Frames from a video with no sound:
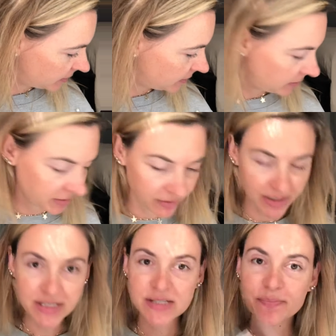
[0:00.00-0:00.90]
There it
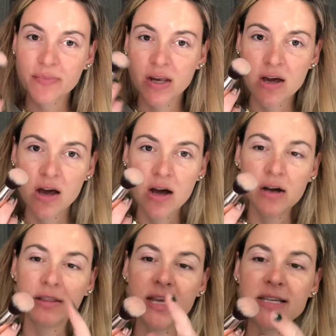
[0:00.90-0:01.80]
is.
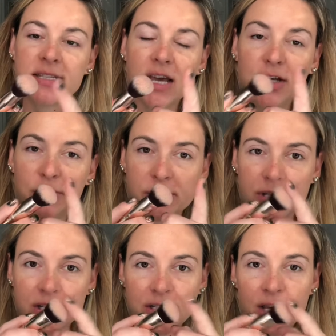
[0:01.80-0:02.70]
They say use
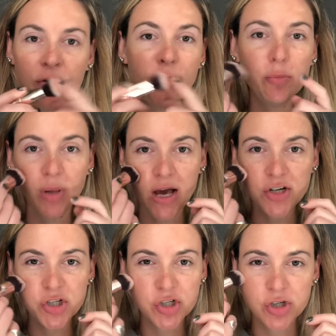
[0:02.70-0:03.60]
this end for
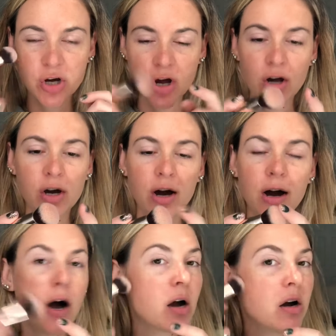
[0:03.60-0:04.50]
blush,
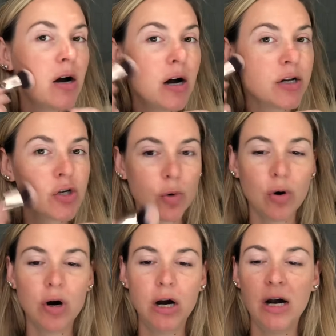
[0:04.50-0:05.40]

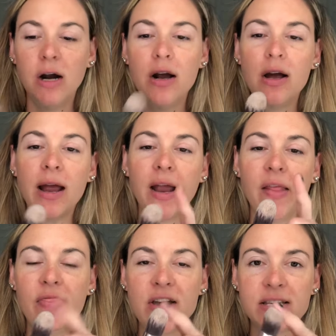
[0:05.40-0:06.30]
contour,
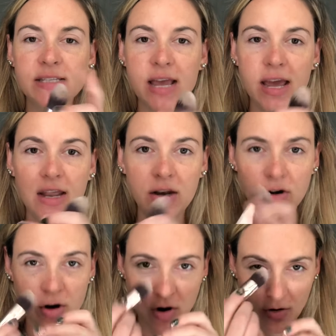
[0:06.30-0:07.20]
and this
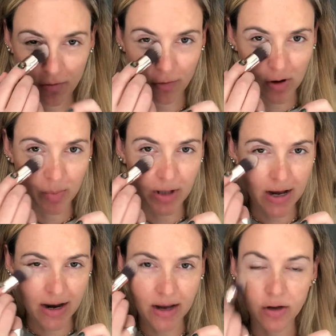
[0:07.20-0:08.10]
end for
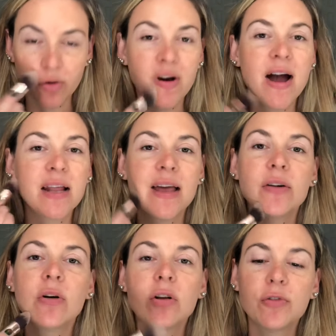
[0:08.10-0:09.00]
applying your highlight
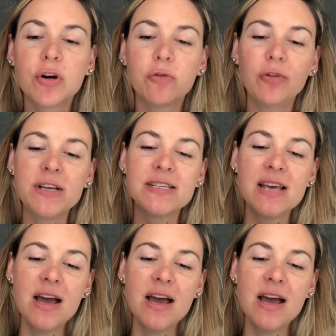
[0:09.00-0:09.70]
all over your face.